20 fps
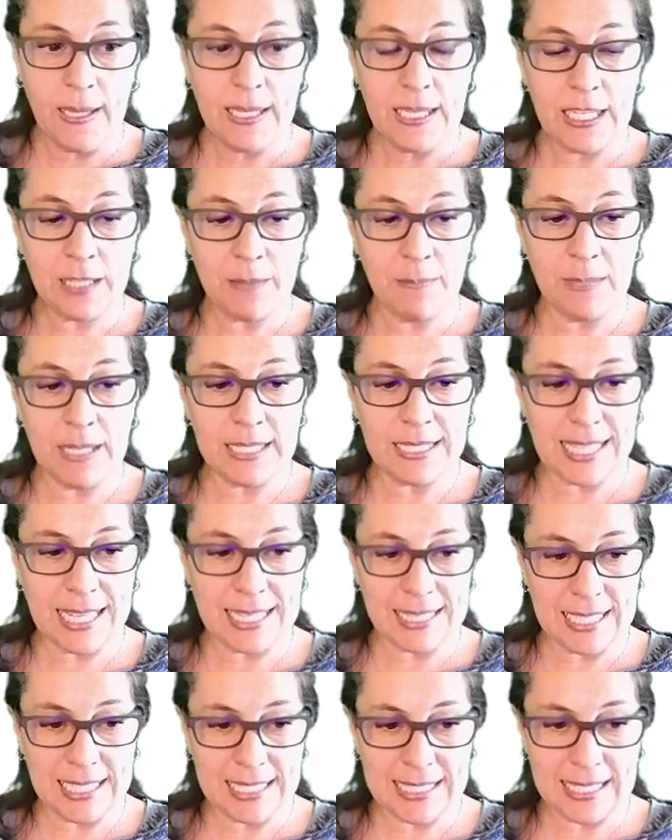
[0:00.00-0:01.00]
it means
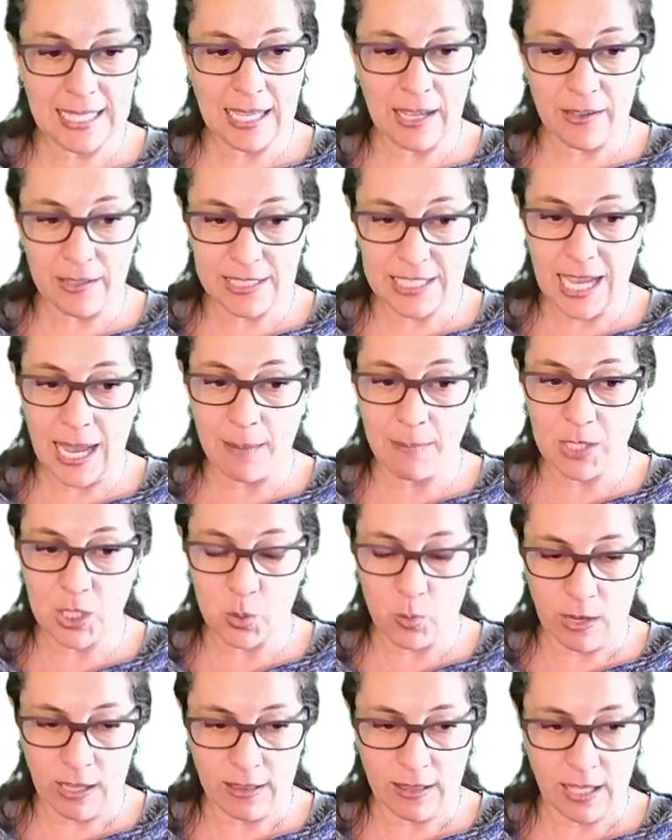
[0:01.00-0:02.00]
that it's times
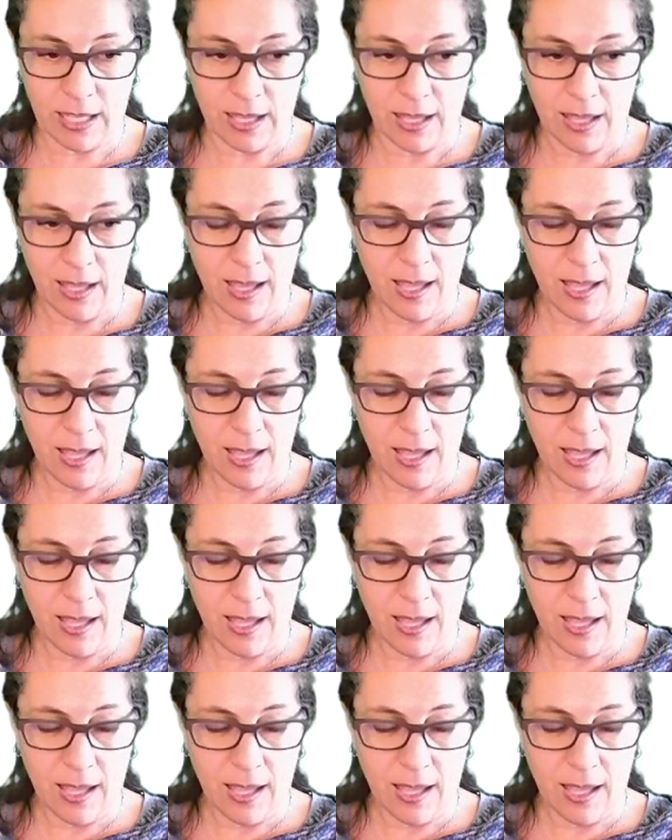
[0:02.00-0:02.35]
20.